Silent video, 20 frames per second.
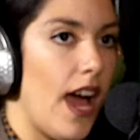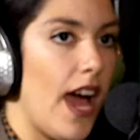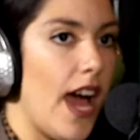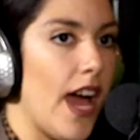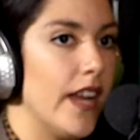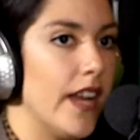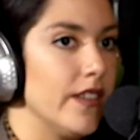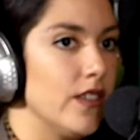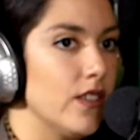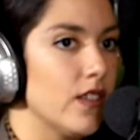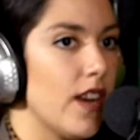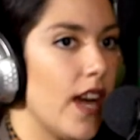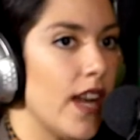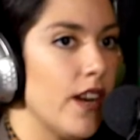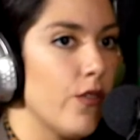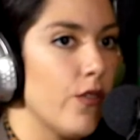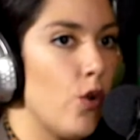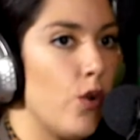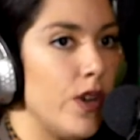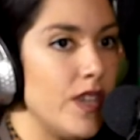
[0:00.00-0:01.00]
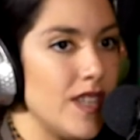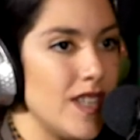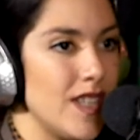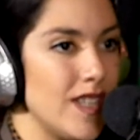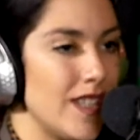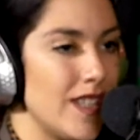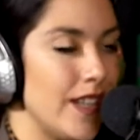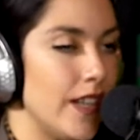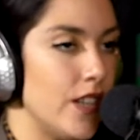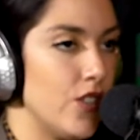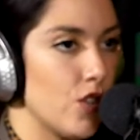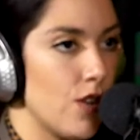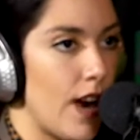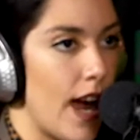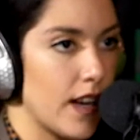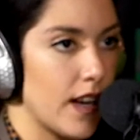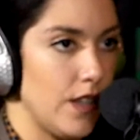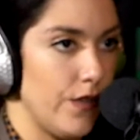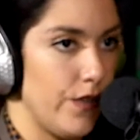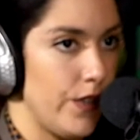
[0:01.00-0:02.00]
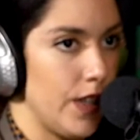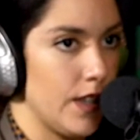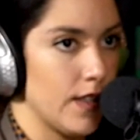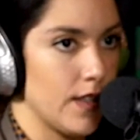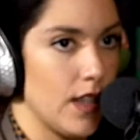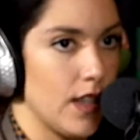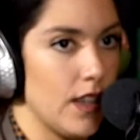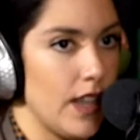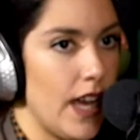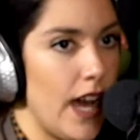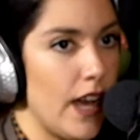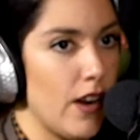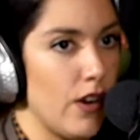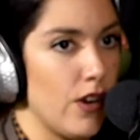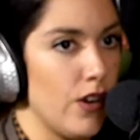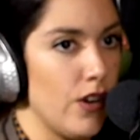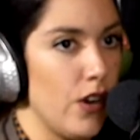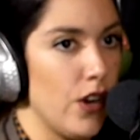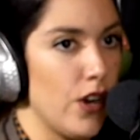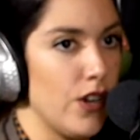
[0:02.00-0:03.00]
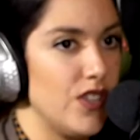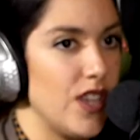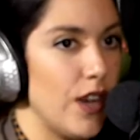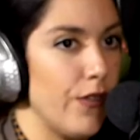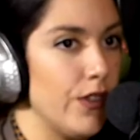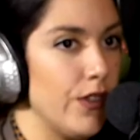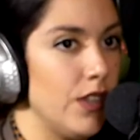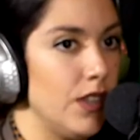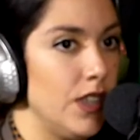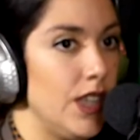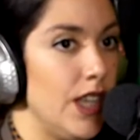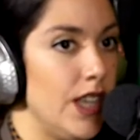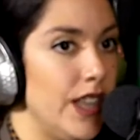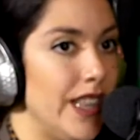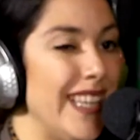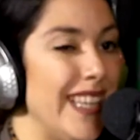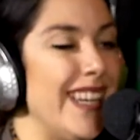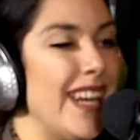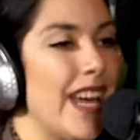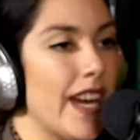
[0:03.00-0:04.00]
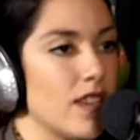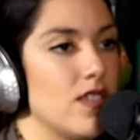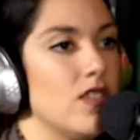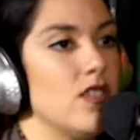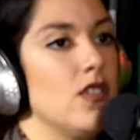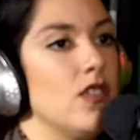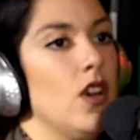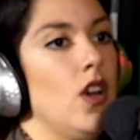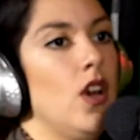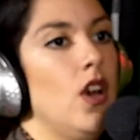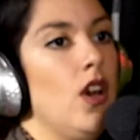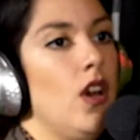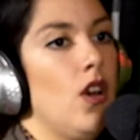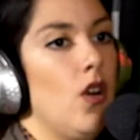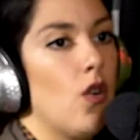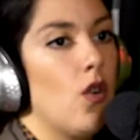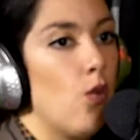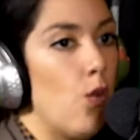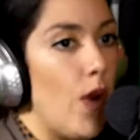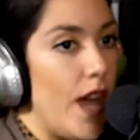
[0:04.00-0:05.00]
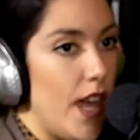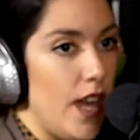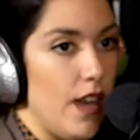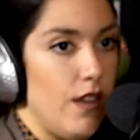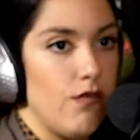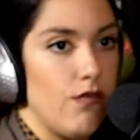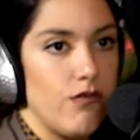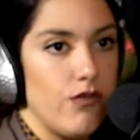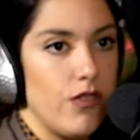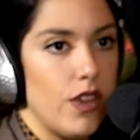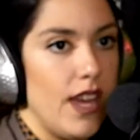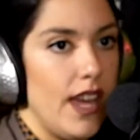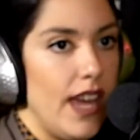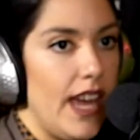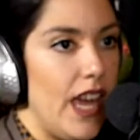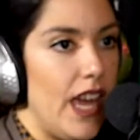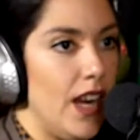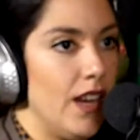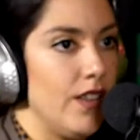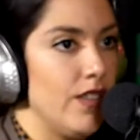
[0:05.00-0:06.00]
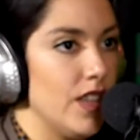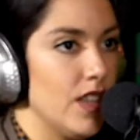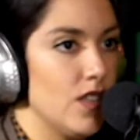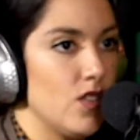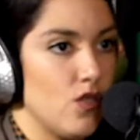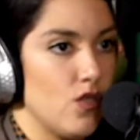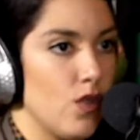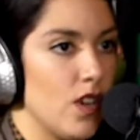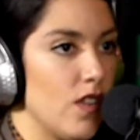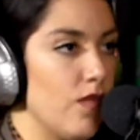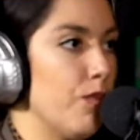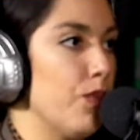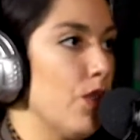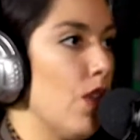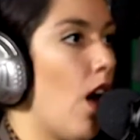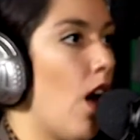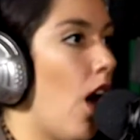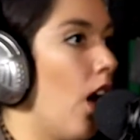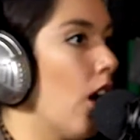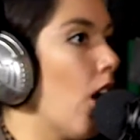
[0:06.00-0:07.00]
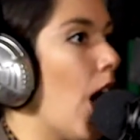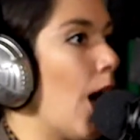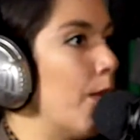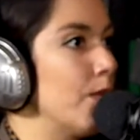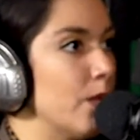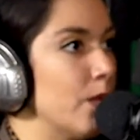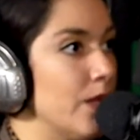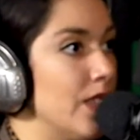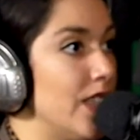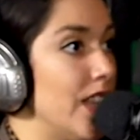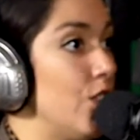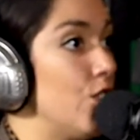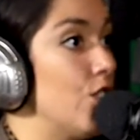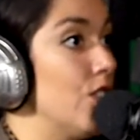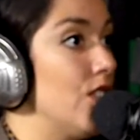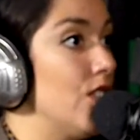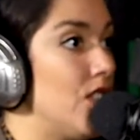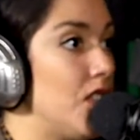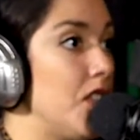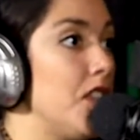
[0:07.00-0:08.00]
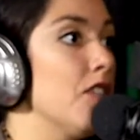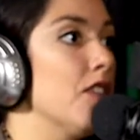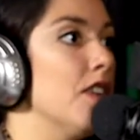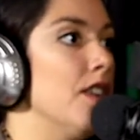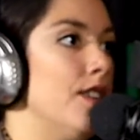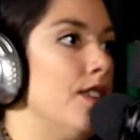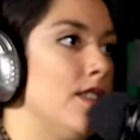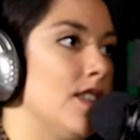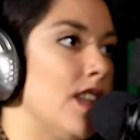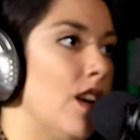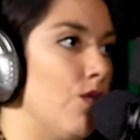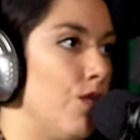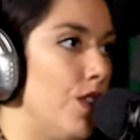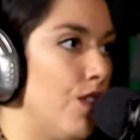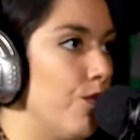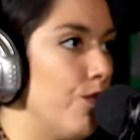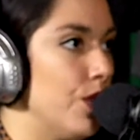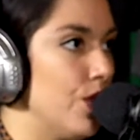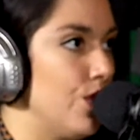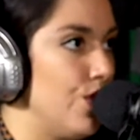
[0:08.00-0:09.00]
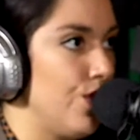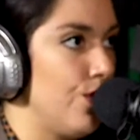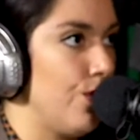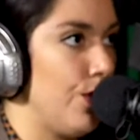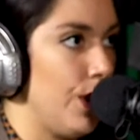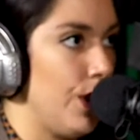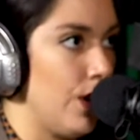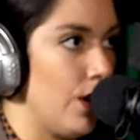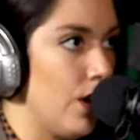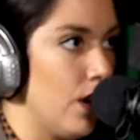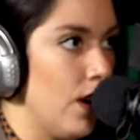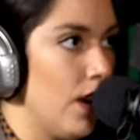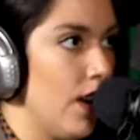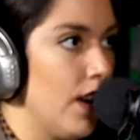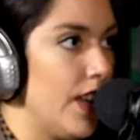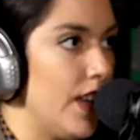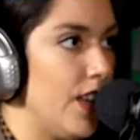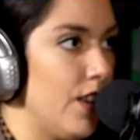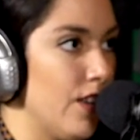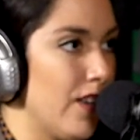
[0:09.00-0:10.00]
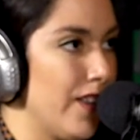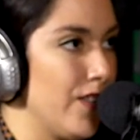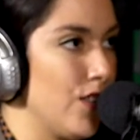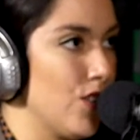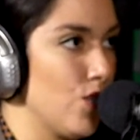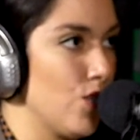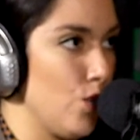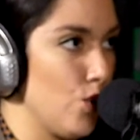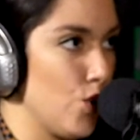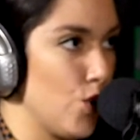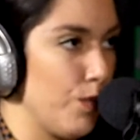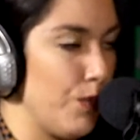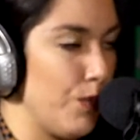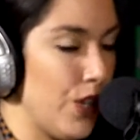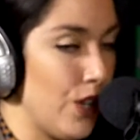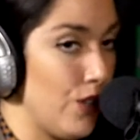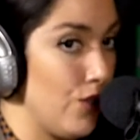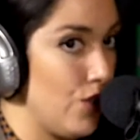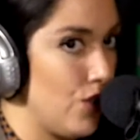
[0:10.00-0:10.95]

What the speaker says: and kind of quizzes and interactive things like that are definitely the next wave in this sort of blog optimization series that we've been doing here on the Social Plunge.